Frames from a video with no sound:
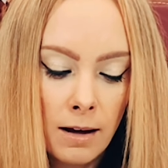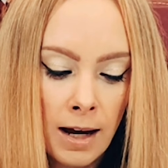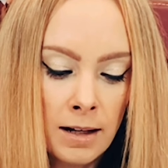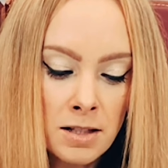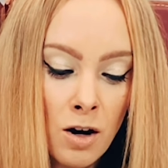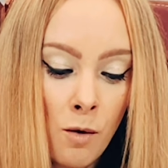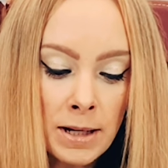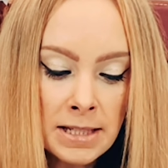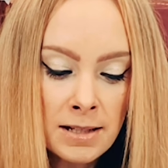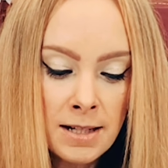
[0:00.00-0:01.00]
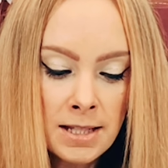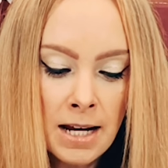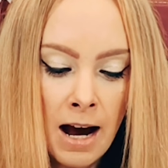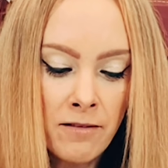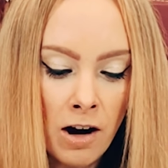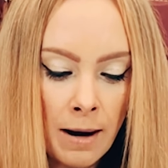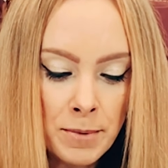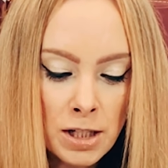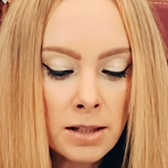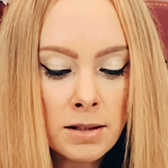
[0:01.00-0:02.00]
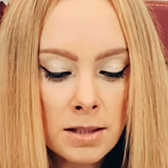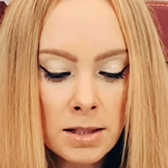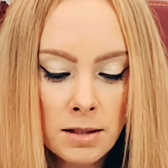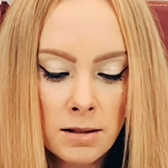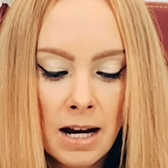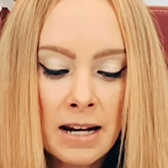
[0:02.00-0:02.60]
and it's always nice to have options.